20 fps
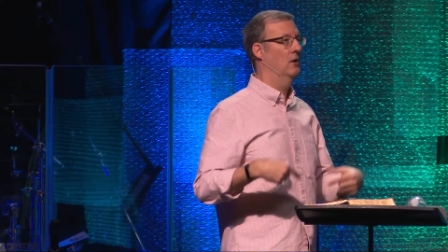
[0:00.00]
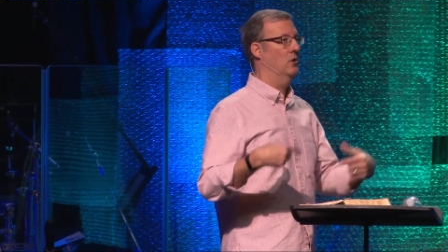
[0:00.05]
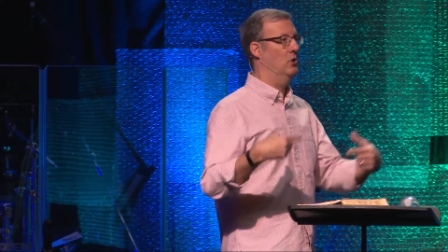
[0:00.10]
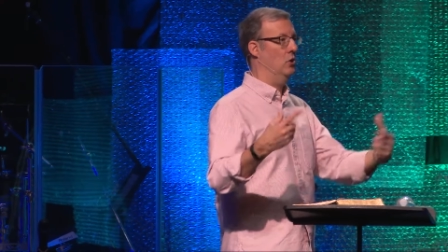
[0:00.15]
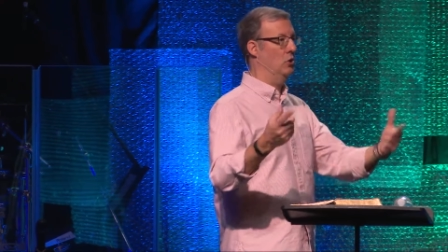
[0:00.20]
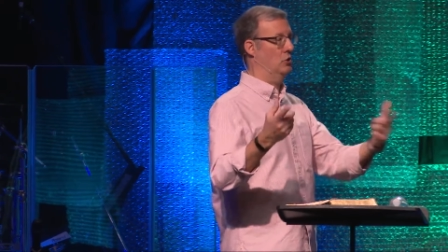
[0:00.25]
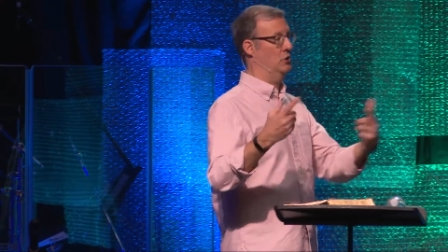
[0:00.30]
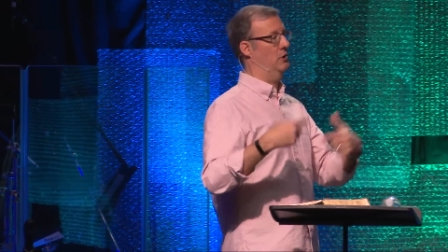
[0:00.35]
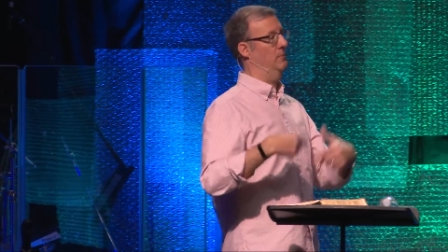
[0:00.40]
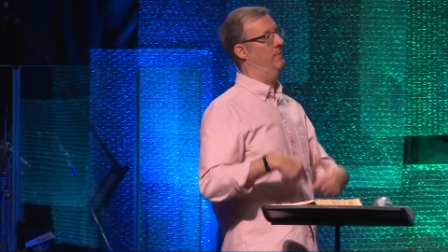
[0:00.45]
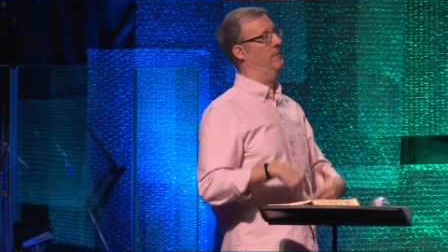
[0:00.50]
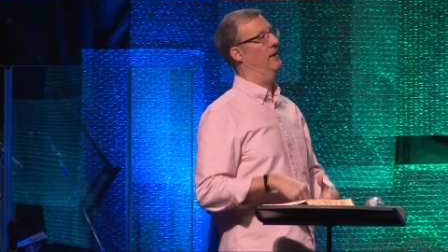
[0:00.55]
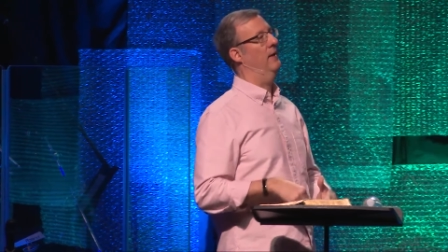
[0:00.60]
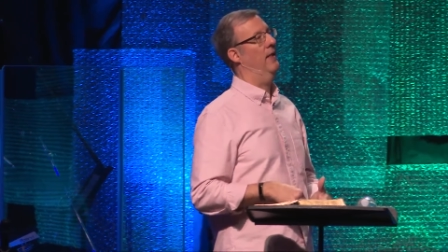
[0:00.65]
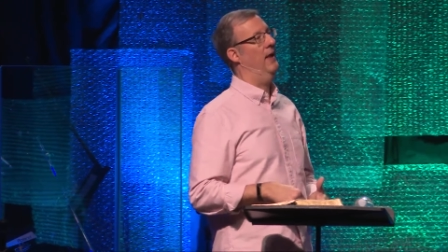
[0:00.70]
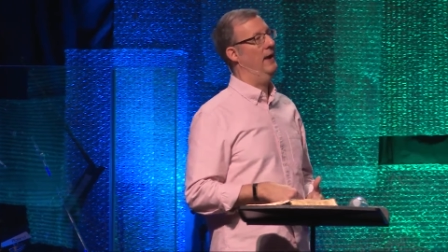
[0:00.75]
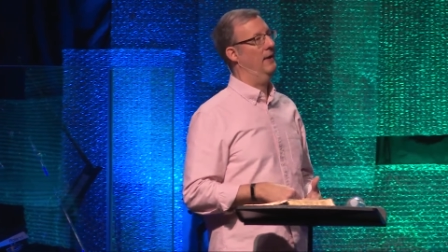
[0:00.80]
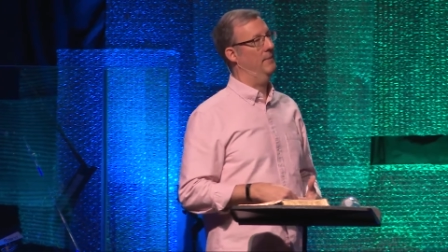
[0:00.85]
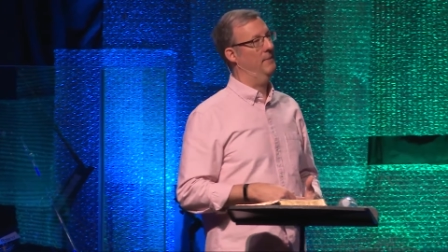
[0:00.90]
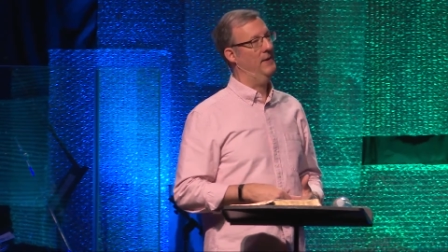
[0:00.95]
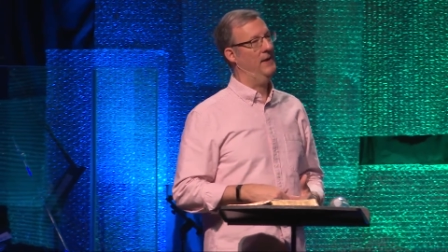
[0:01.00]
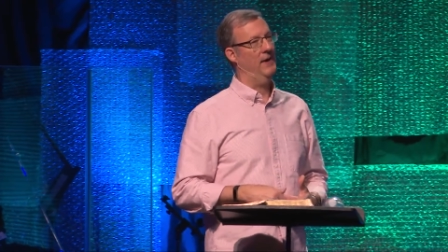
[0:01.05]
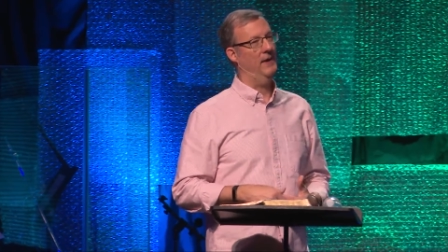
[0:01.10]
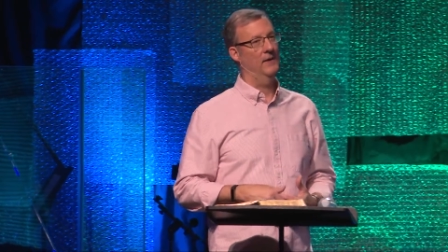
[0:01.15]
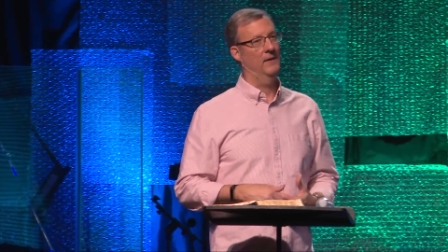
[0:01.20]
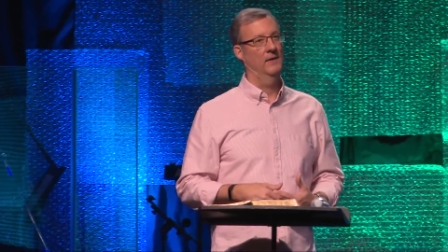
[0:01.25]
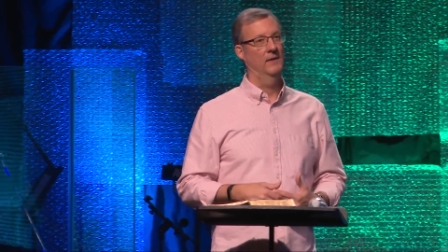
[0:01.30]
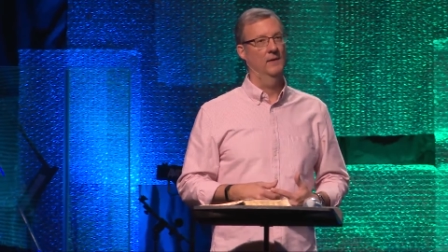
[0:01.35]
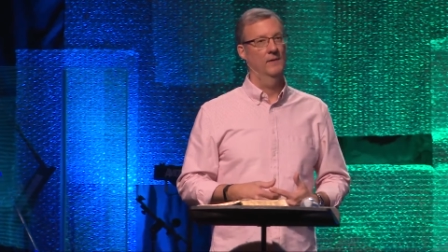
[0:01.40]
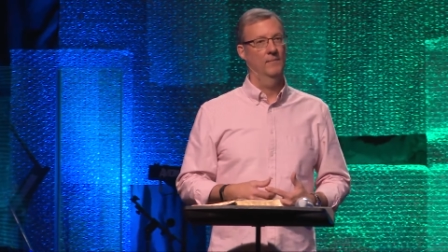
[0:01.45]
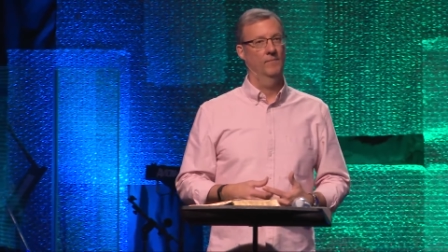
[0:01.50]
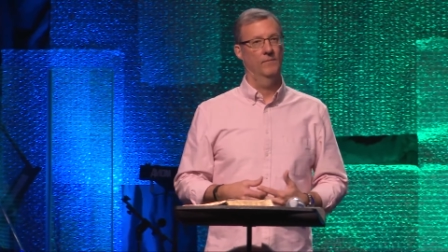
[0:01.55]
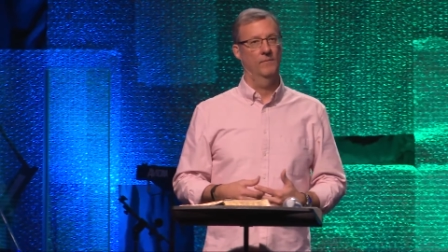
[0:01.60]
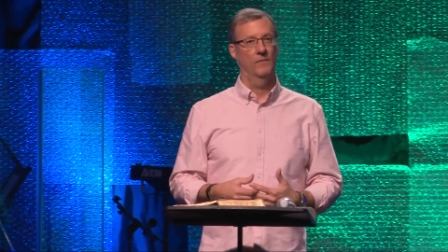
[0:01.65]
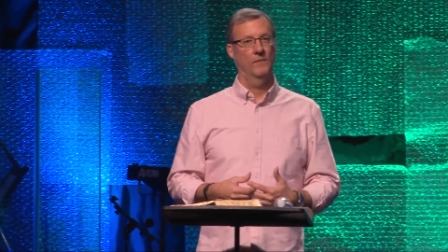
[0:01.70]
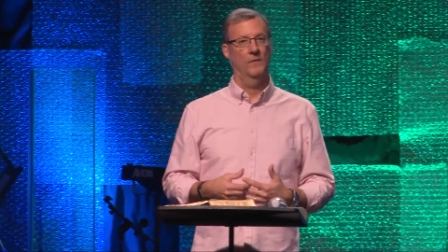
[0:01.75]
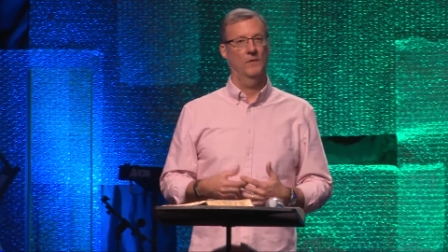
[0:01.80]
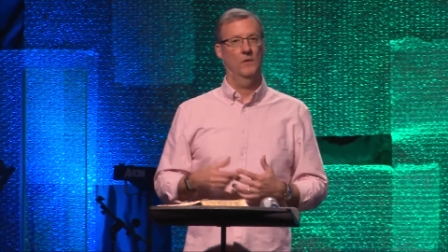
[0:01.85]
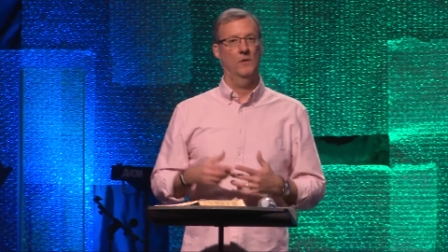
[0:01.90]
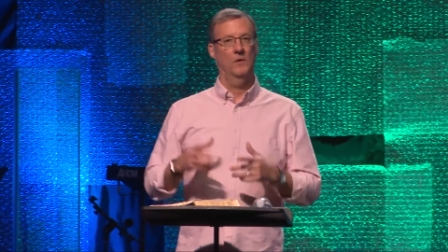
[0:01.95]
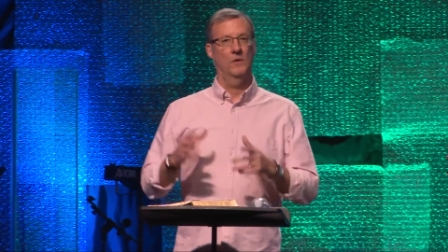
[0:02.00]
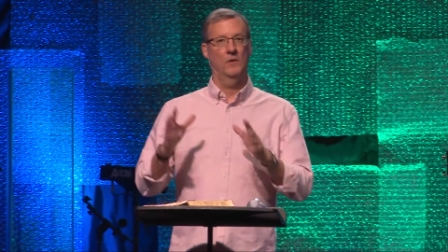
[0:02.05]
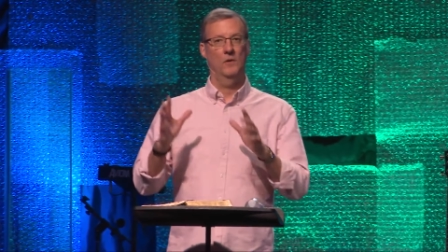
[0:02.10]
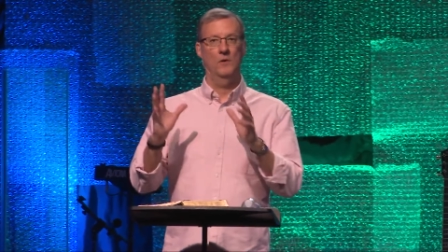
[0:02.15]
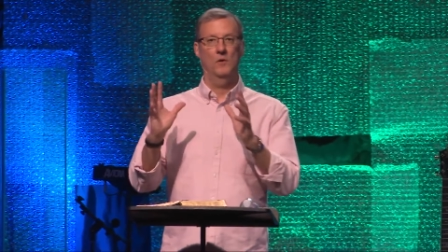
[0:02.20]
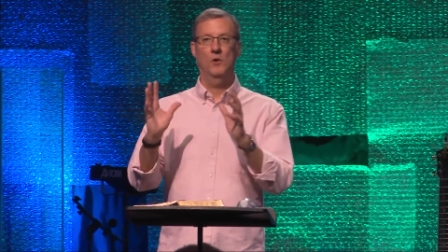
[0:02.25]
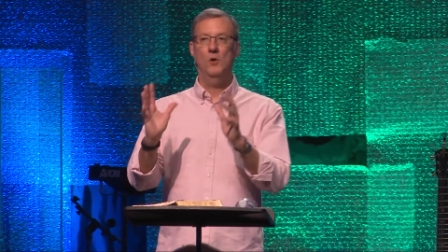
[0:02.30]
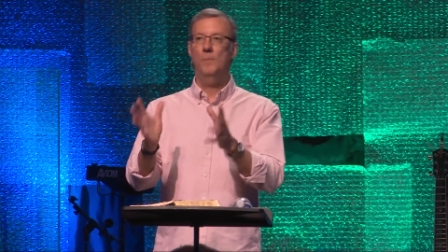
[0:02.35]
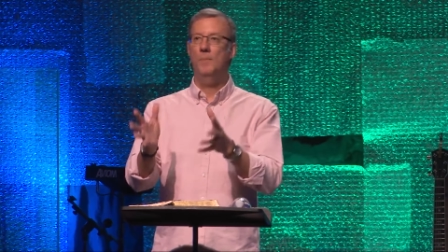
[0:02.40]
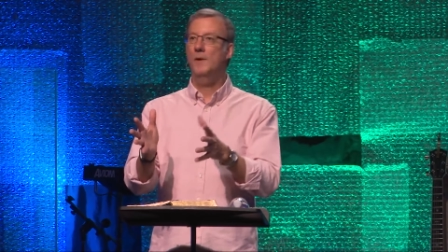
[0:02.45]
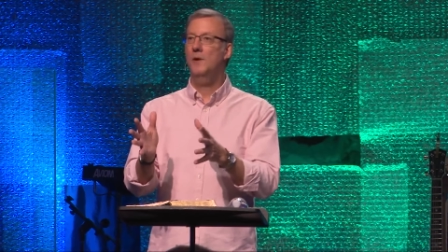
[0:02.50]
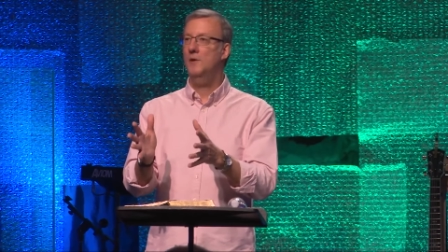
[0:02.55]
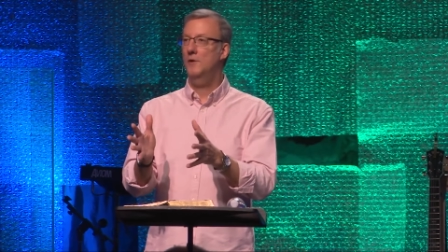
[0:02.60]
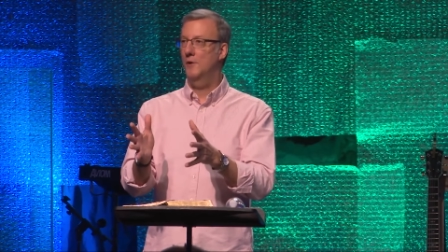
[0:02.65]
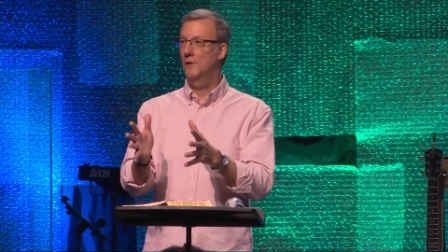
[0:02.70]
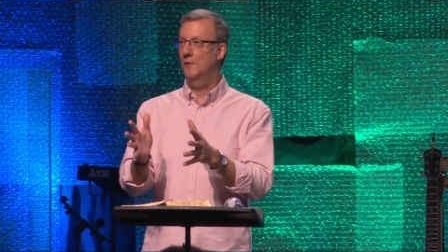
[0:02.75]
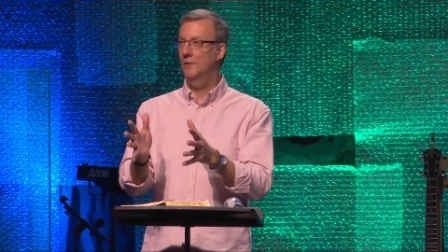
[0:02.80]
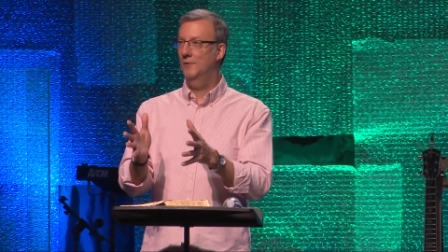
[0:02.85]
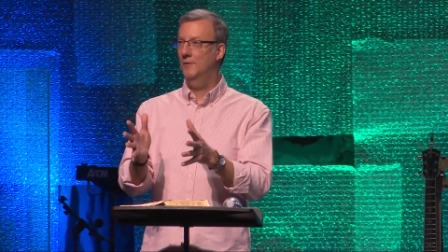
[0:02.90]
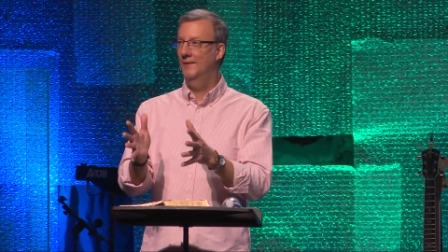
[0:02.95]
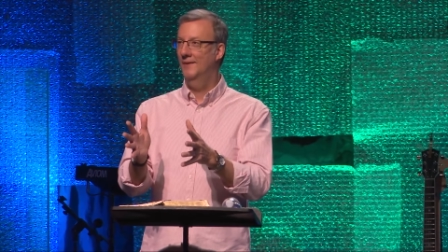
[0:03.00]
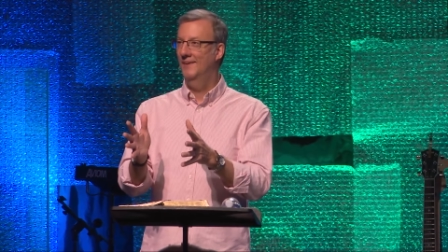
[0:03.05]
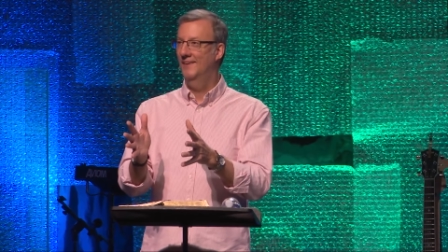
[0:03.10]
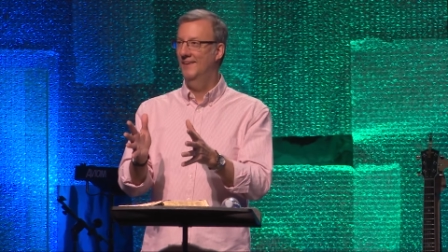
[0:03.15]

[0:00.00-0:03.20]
you should be like me. You be you.